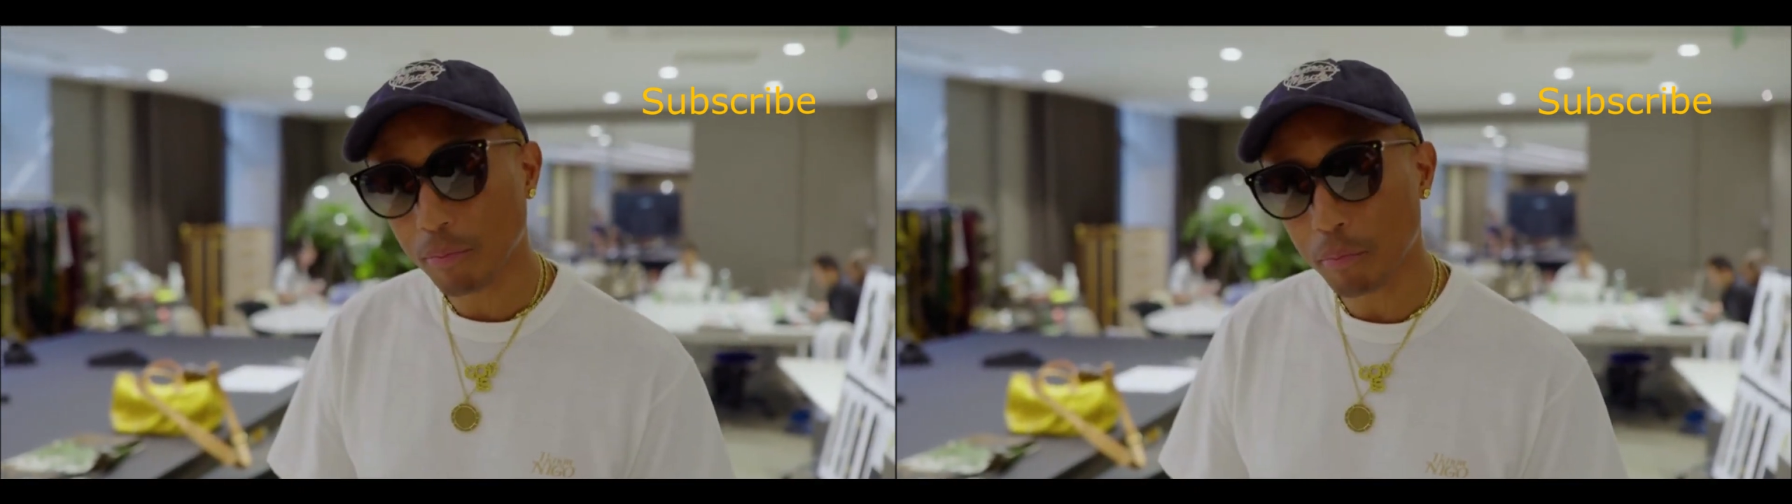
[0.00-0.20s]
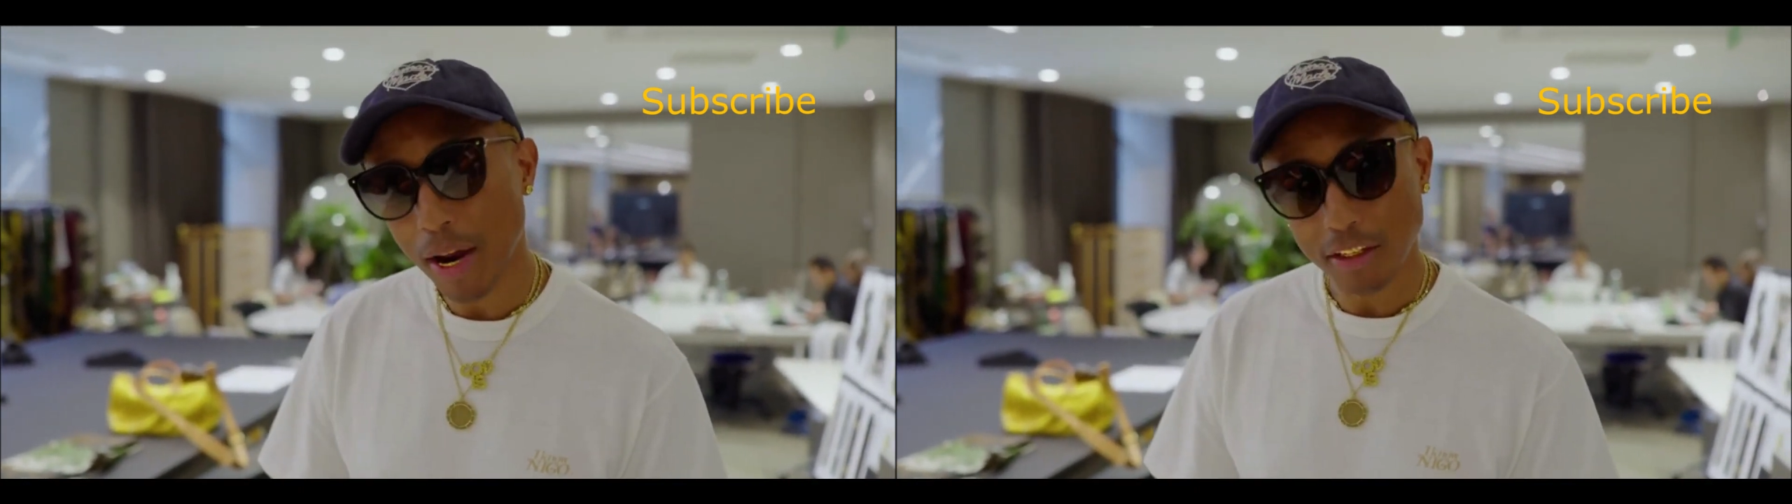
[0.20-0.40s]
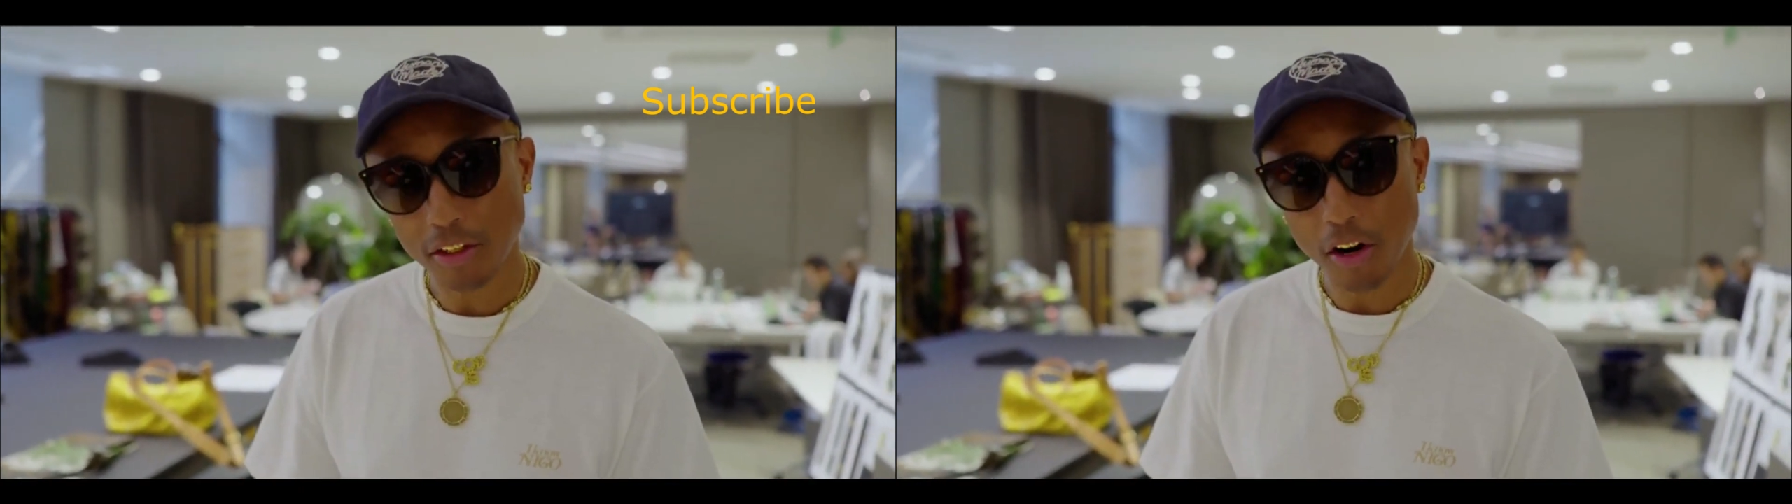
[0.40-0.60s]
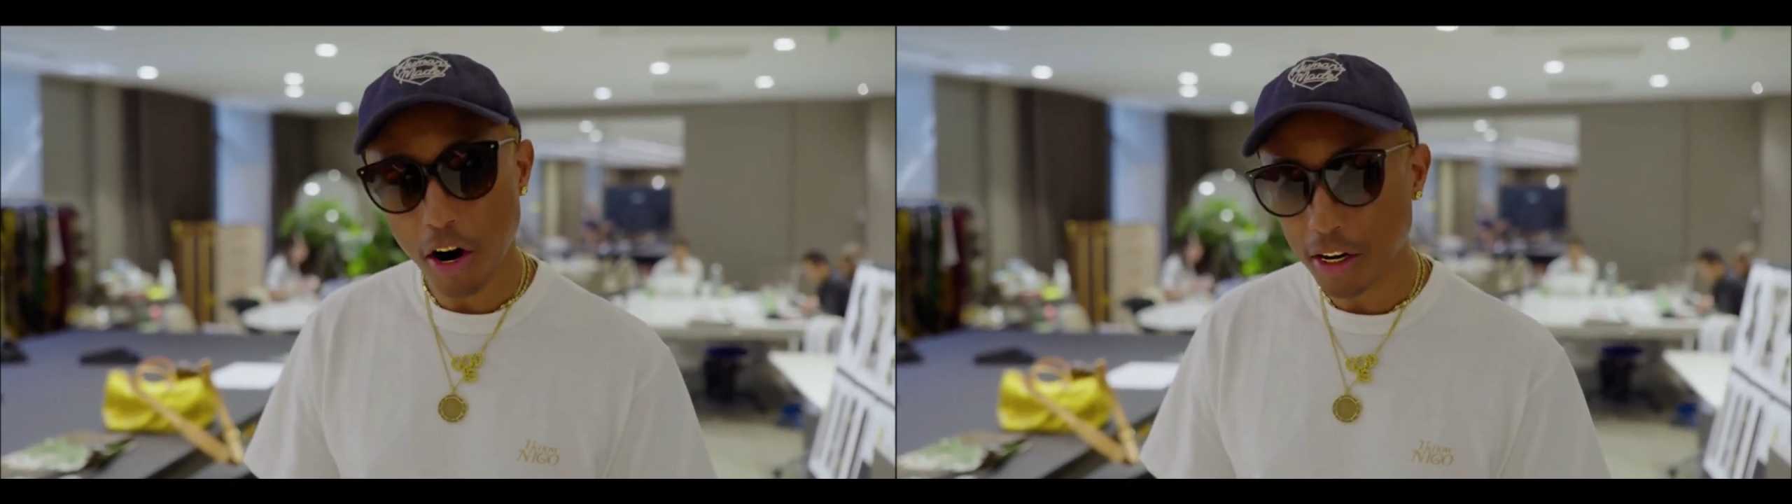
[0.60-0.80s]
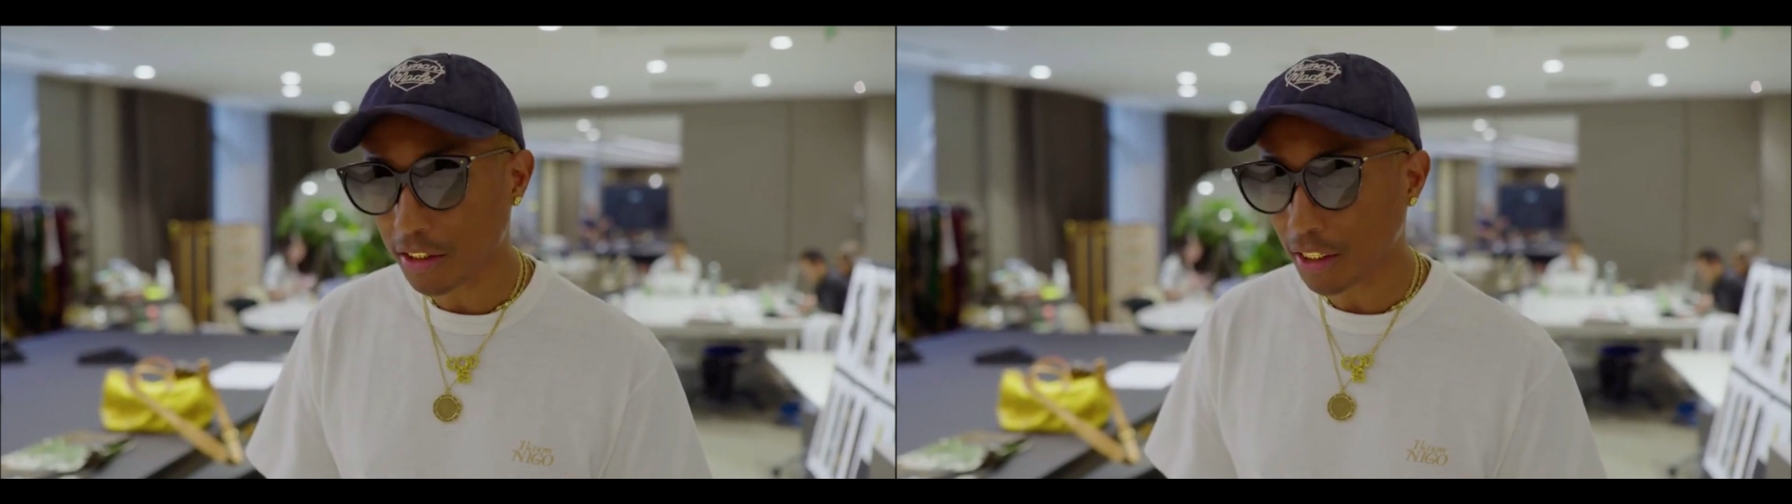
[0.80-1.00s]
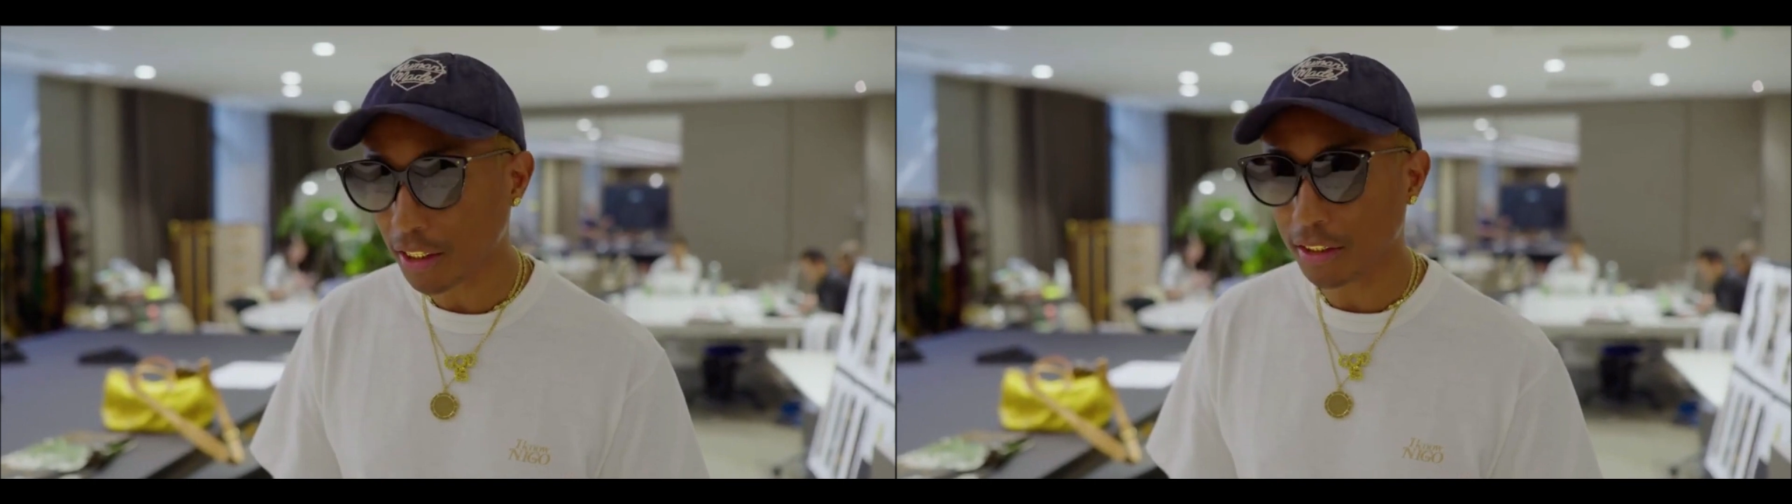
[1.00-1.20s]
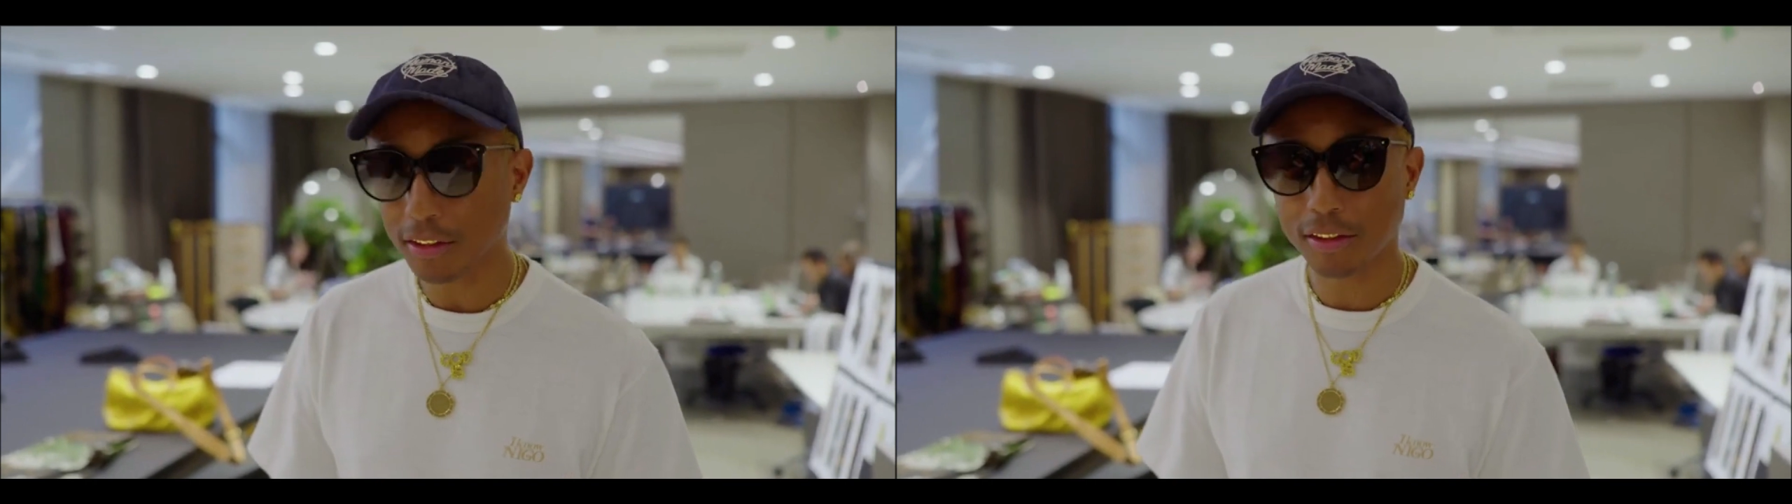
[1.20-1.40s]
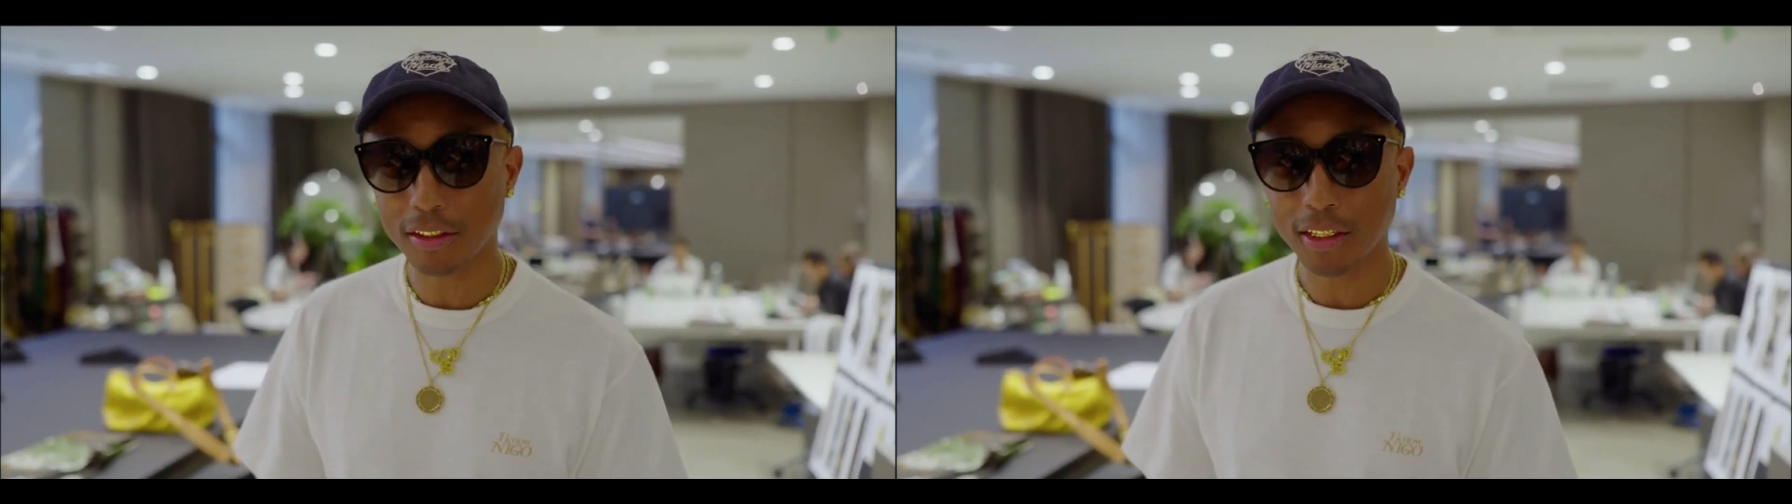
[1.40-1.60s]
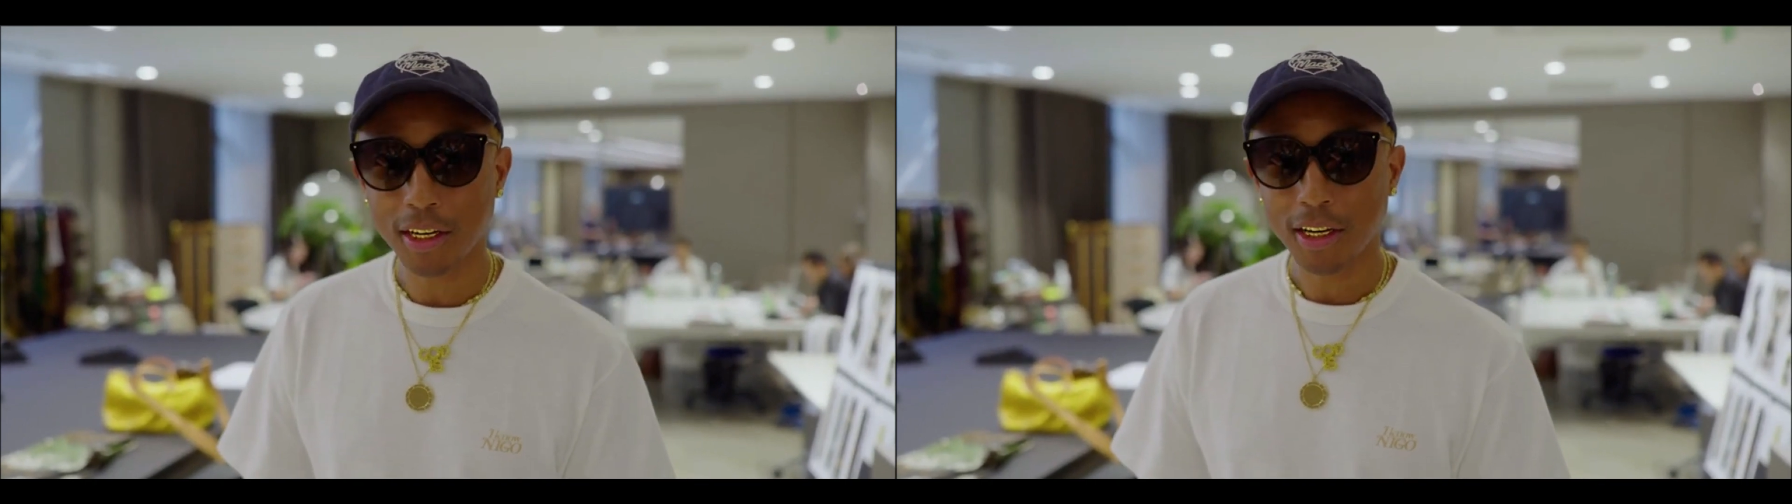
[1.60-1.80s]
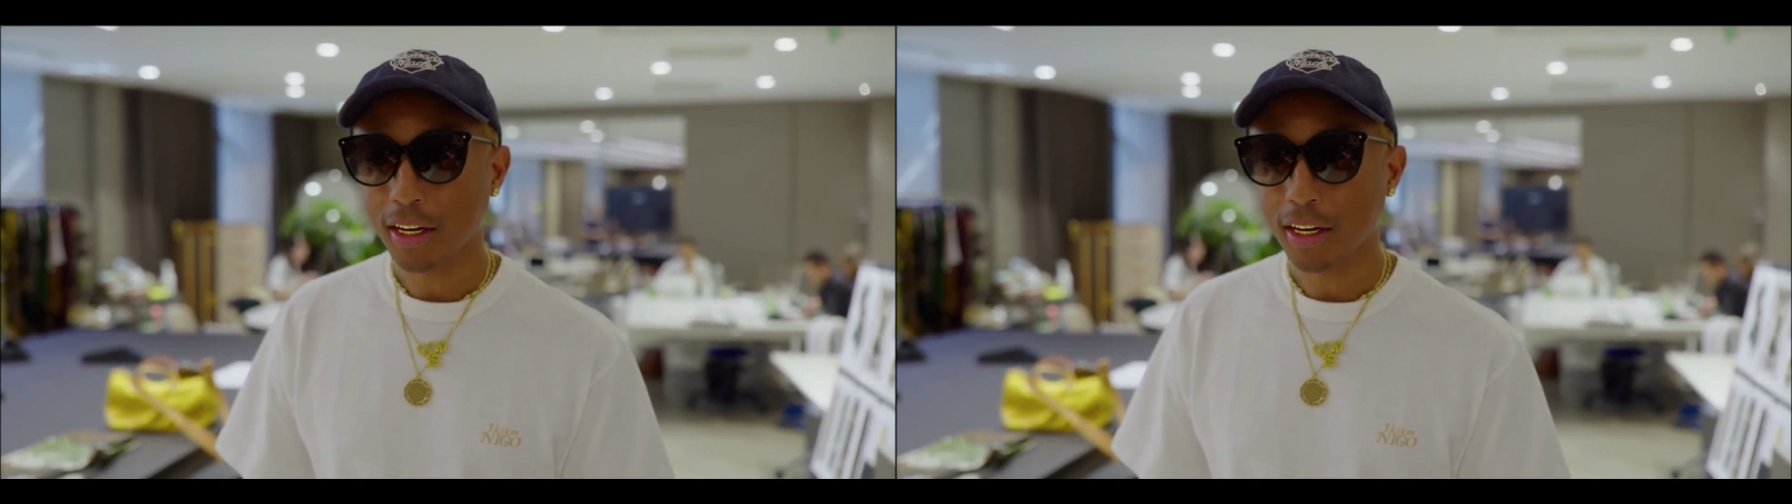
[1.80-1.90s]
master artisans